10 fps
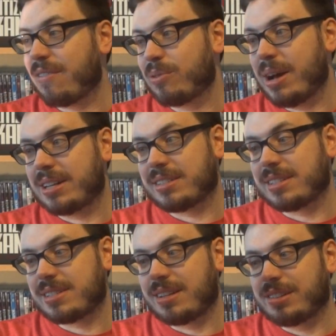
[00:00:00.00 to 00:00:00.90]
haven't watched
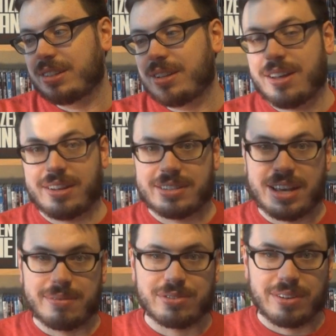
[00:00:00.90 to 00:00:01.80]
this in a long
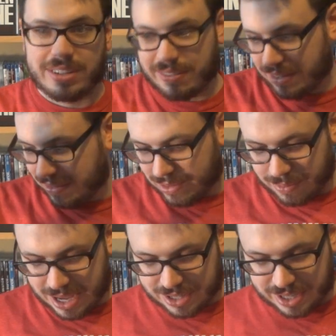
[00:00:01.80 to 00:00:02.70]
time, so I definitely have to
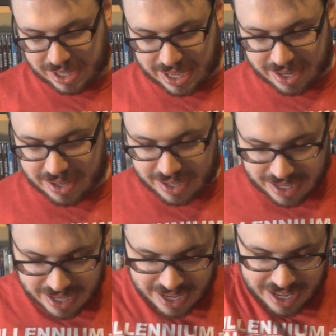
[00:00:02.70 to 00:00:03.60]
watch it again.
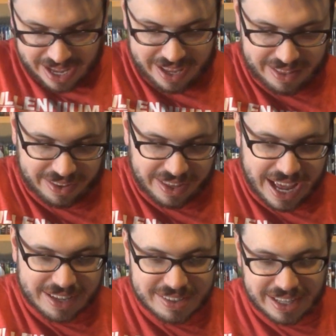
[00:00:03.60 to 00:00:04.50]
And the
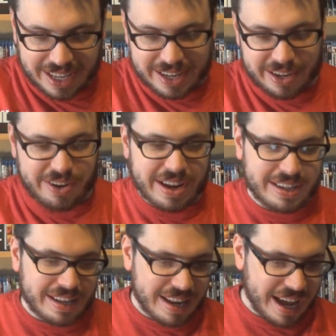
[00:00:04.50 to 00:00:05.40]
last thing in here, I
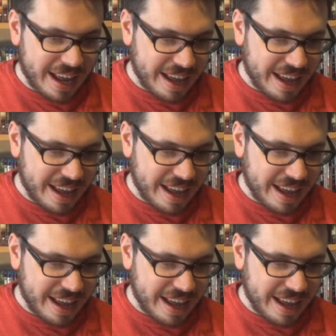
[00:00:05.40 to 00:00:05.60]
didn't